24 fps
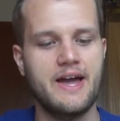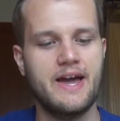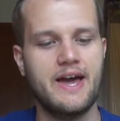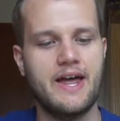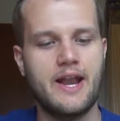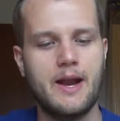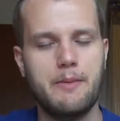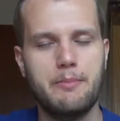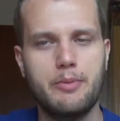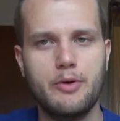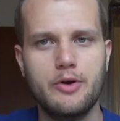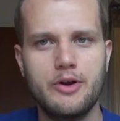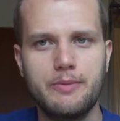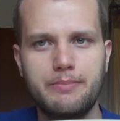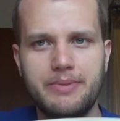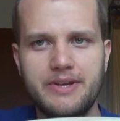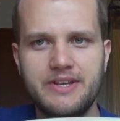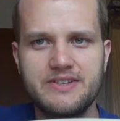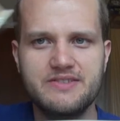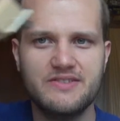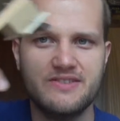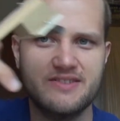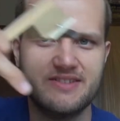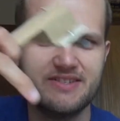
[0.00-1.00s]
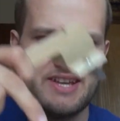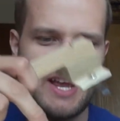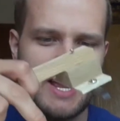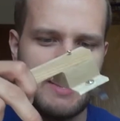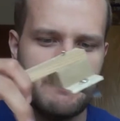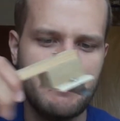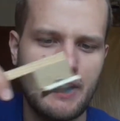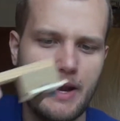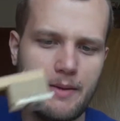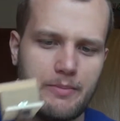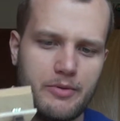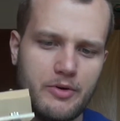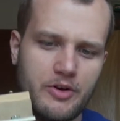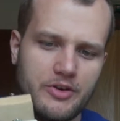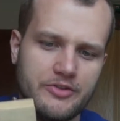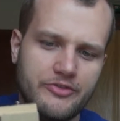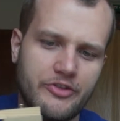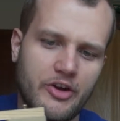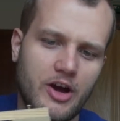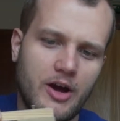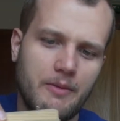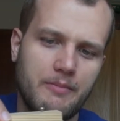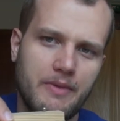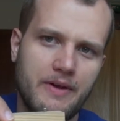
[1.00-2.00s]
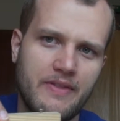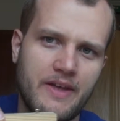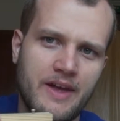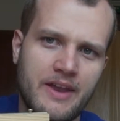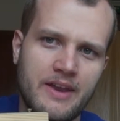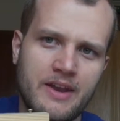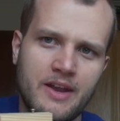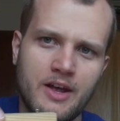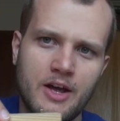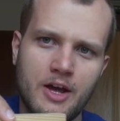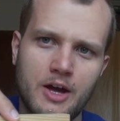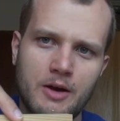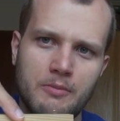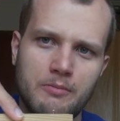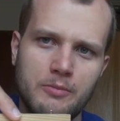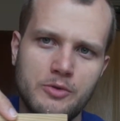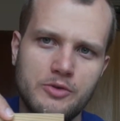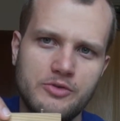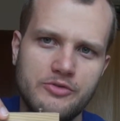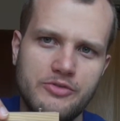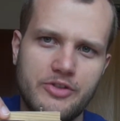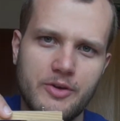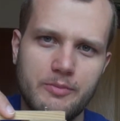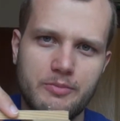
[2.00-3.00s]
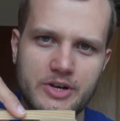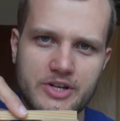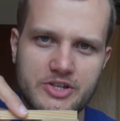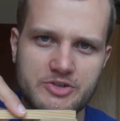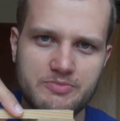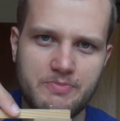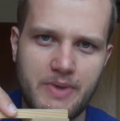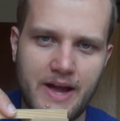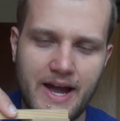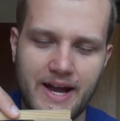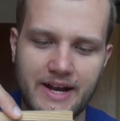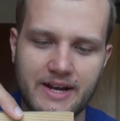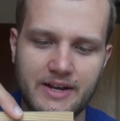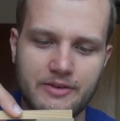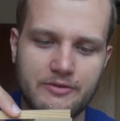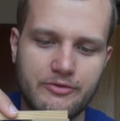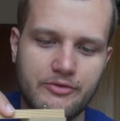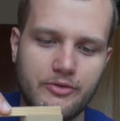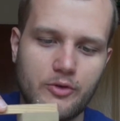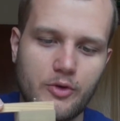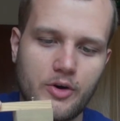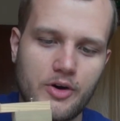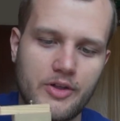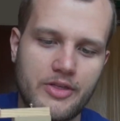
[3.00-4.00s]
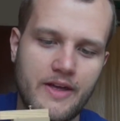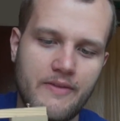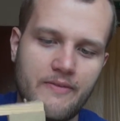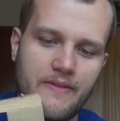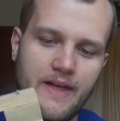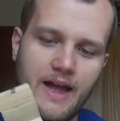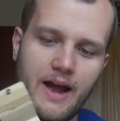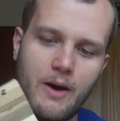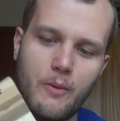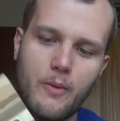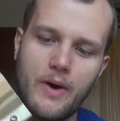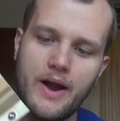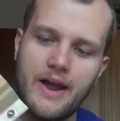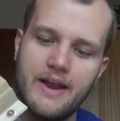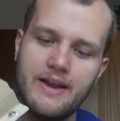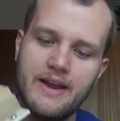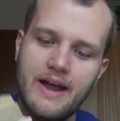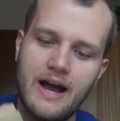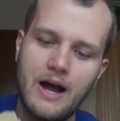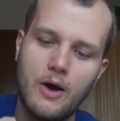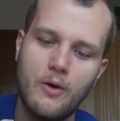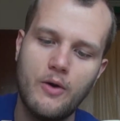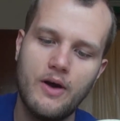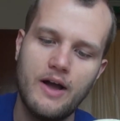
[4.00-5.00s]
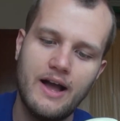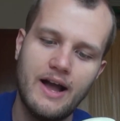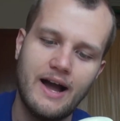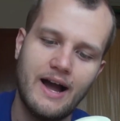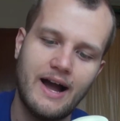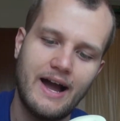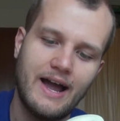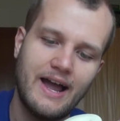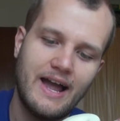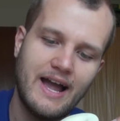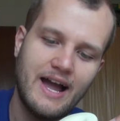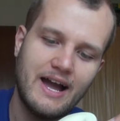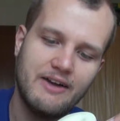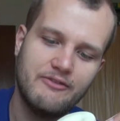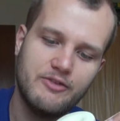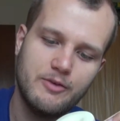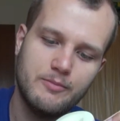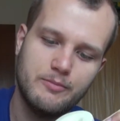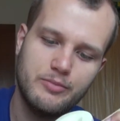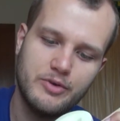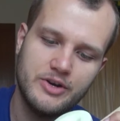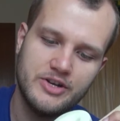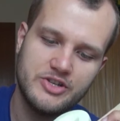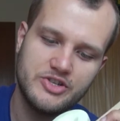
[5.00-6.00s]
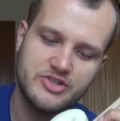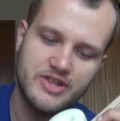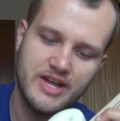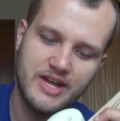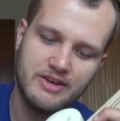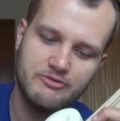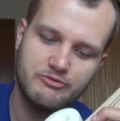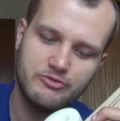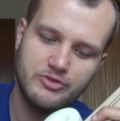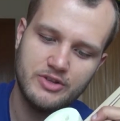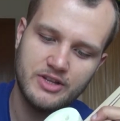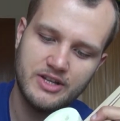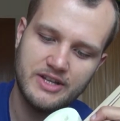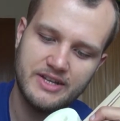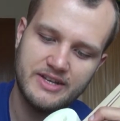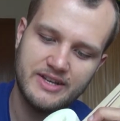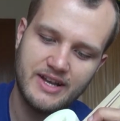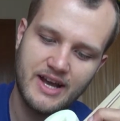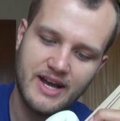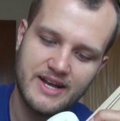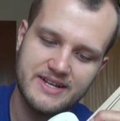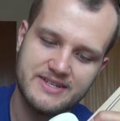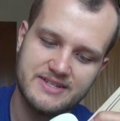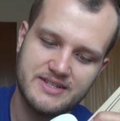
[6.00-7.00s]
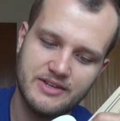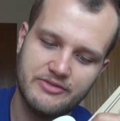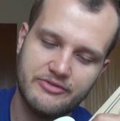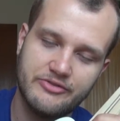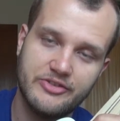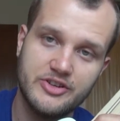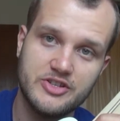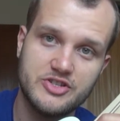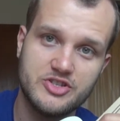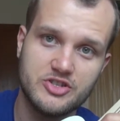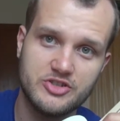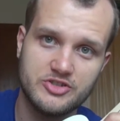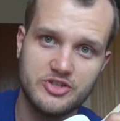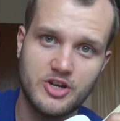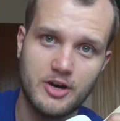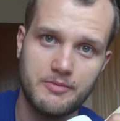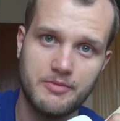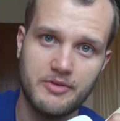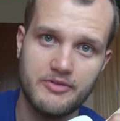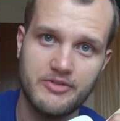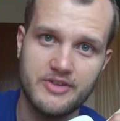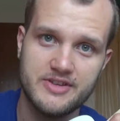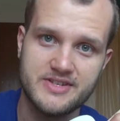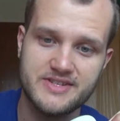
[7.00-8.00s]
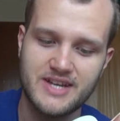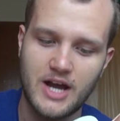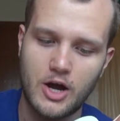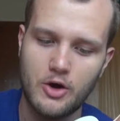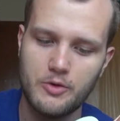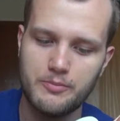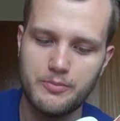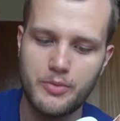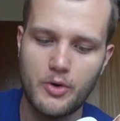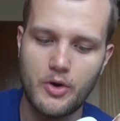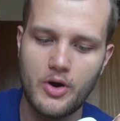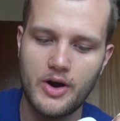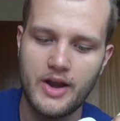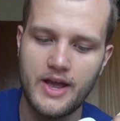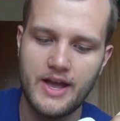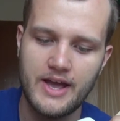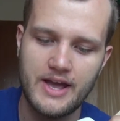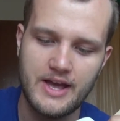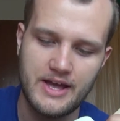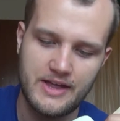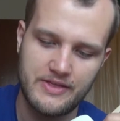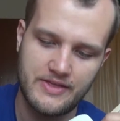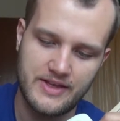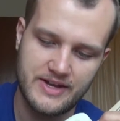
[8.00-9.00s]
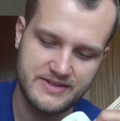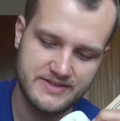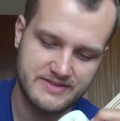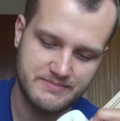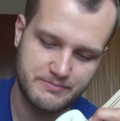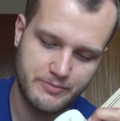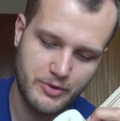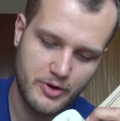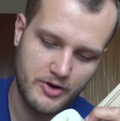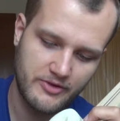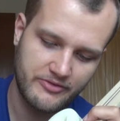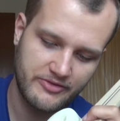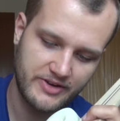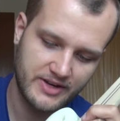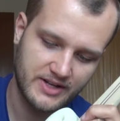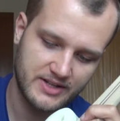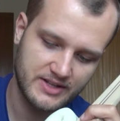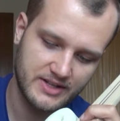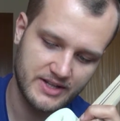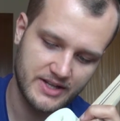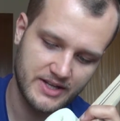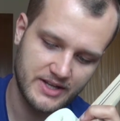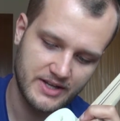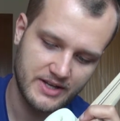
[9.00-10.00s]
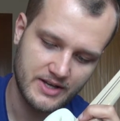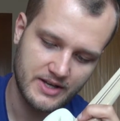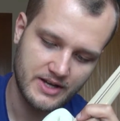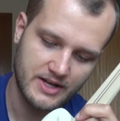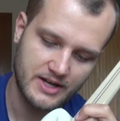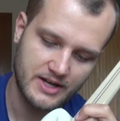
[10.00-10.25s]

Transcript: and I put a piece of sandpaper on top and then moved the bridge back and forth, and that way now I have a bridge that really nicely fits on top of the soundboard, that is perfectly